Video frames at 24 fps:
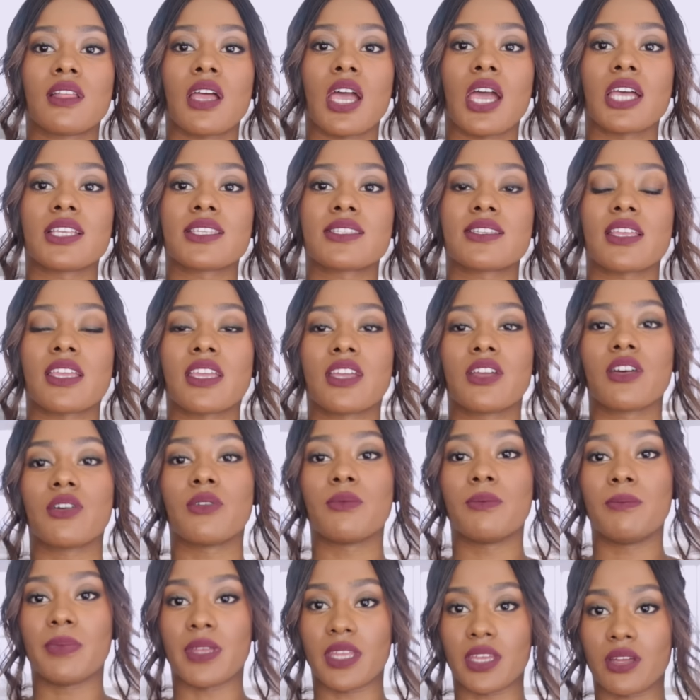I say go
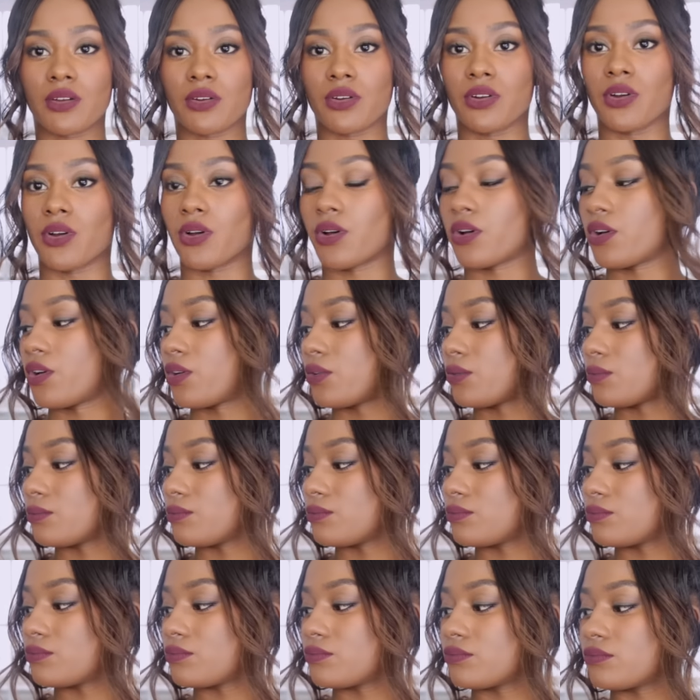big or go home.
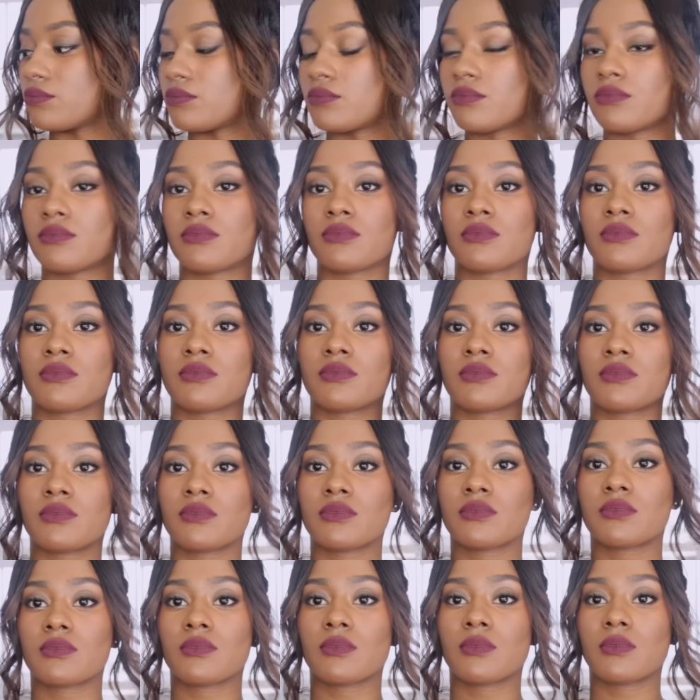
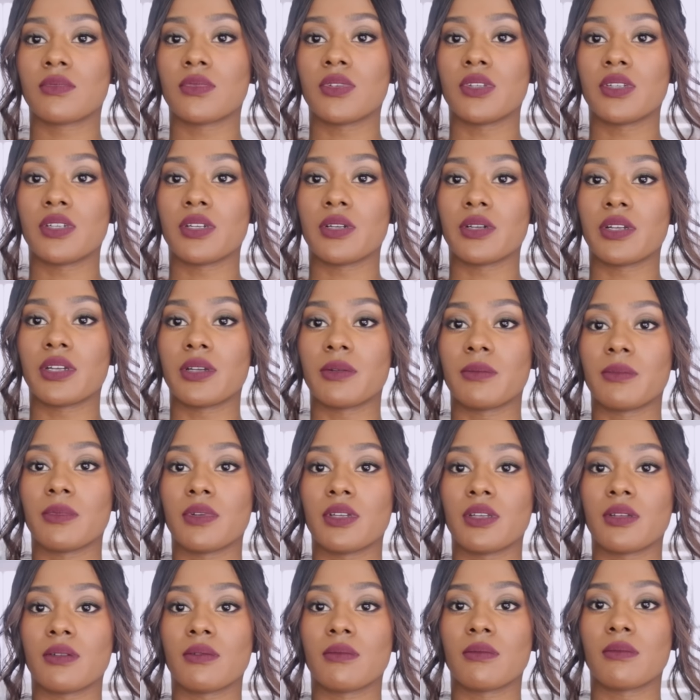You know what I
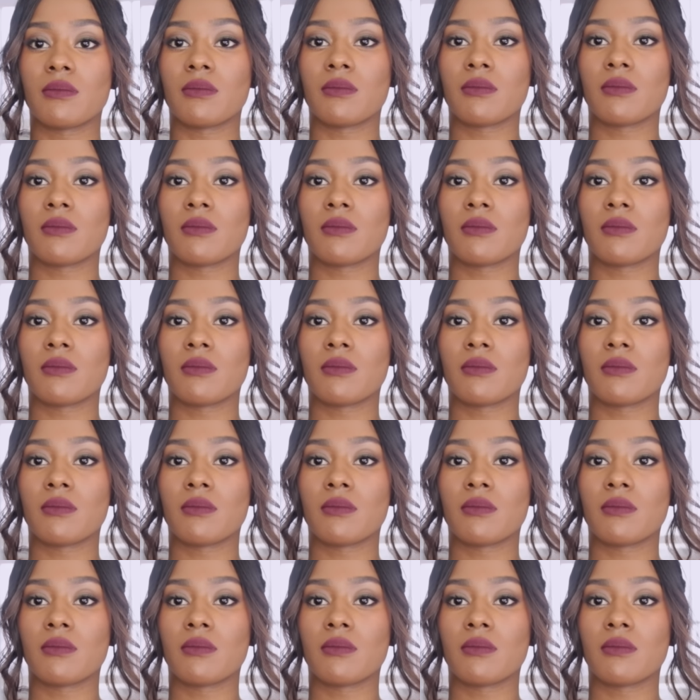mean?